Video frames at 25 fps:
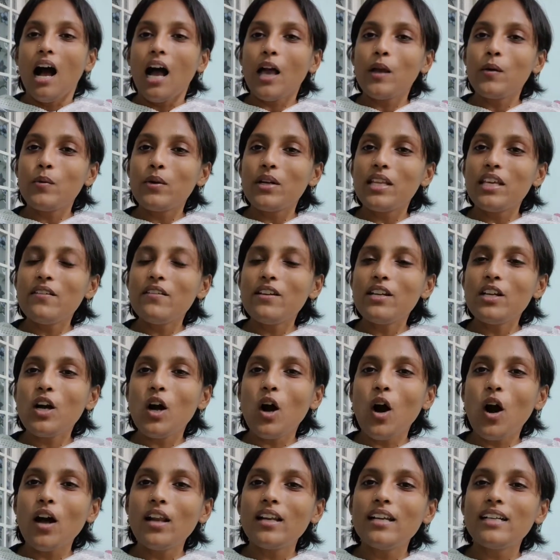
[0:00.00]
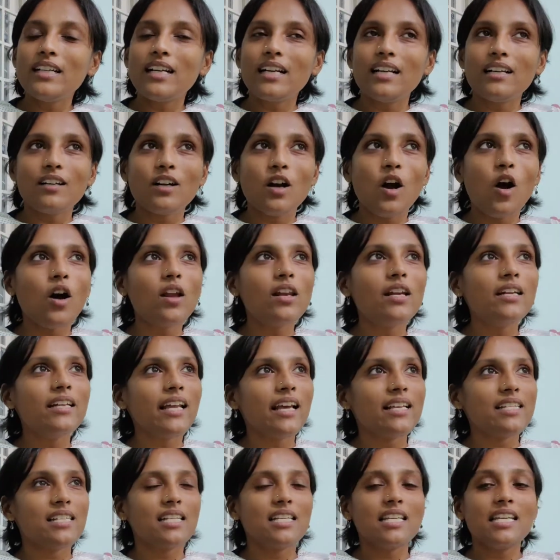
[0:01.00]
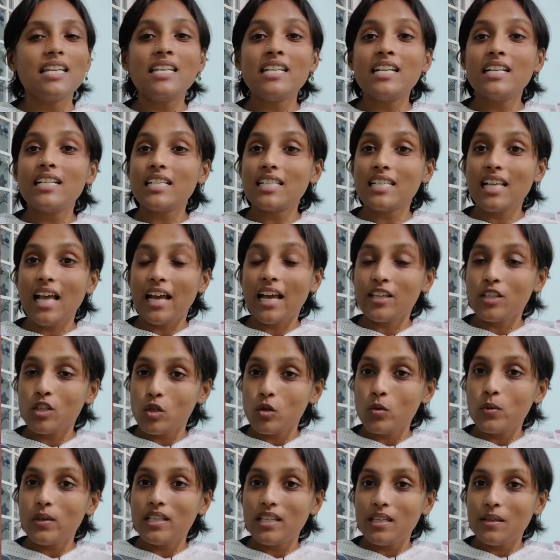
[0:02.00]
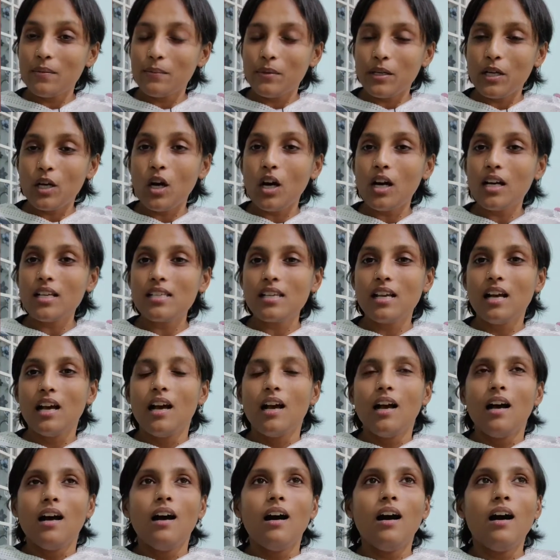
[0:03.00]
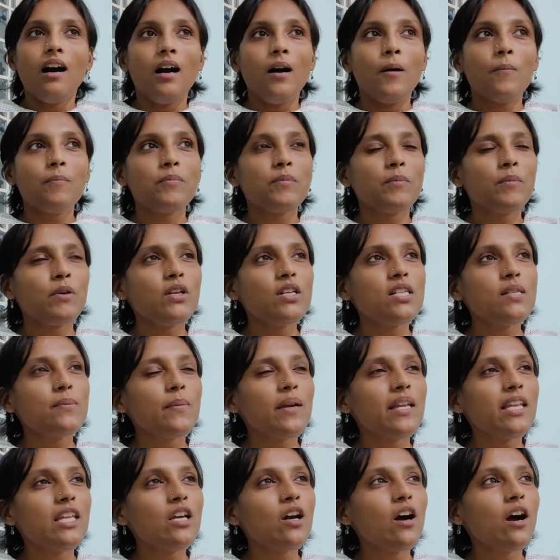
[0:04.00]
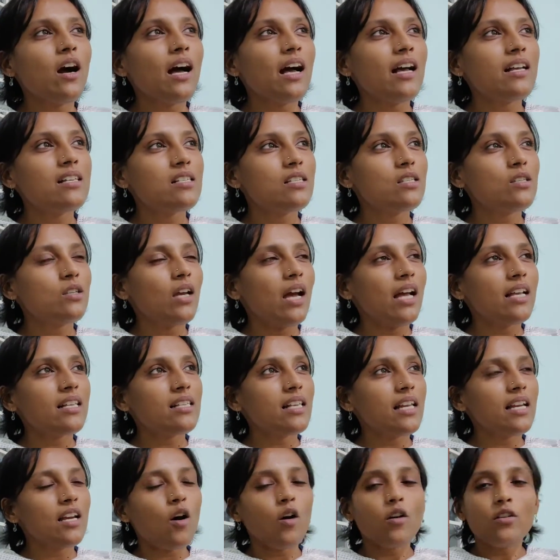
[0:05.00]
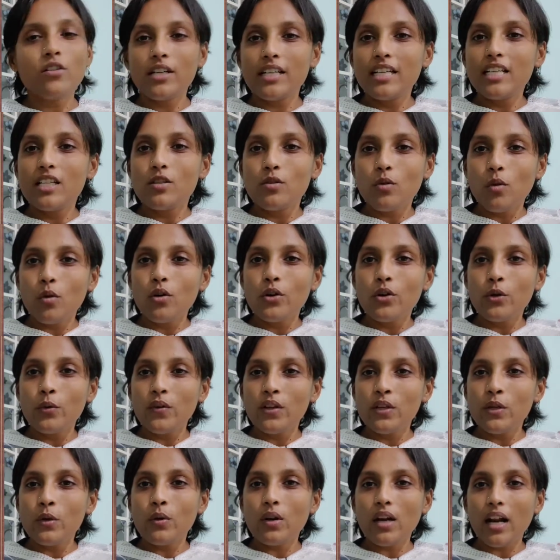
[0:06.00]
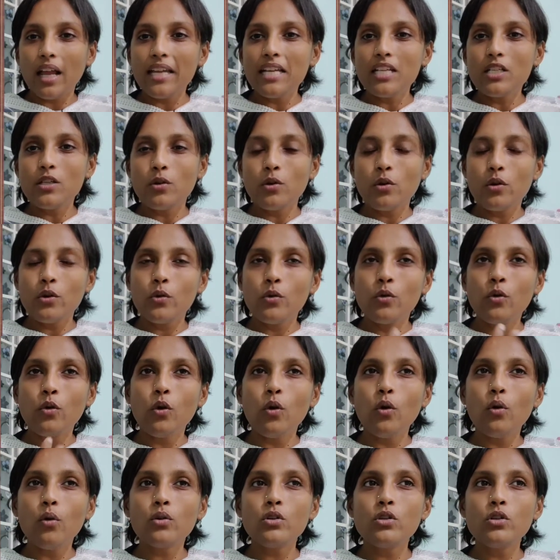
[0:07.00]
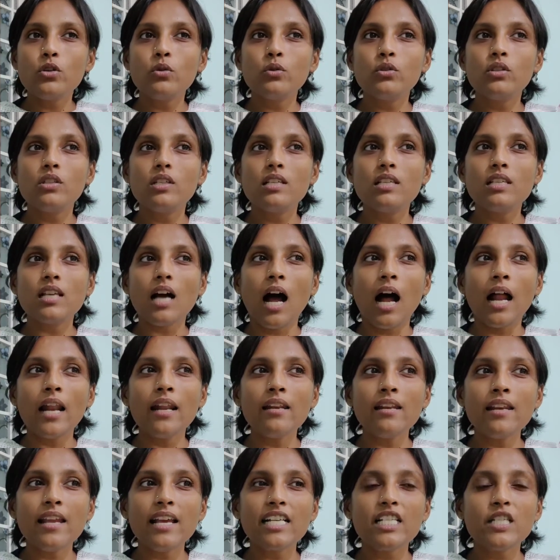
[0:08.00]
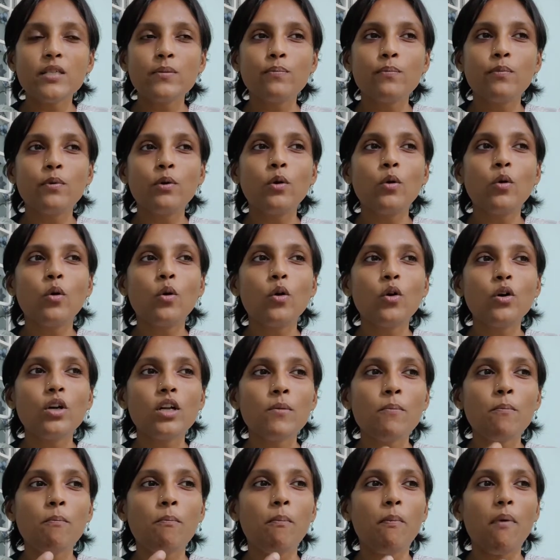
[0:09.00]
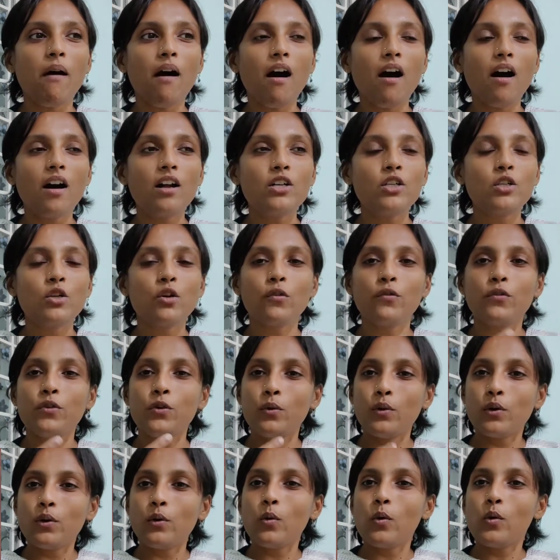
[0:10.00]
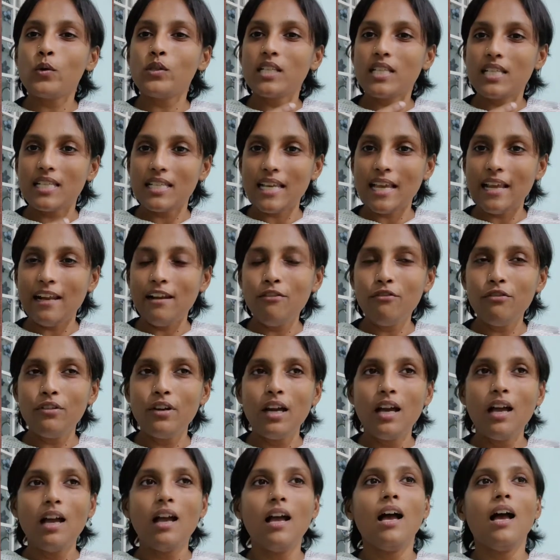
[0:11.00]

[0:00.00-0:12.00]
I would even call it as an inner sanctuary, because many, as I already told you, when you write, you know, you go to this unexplored part of your own self,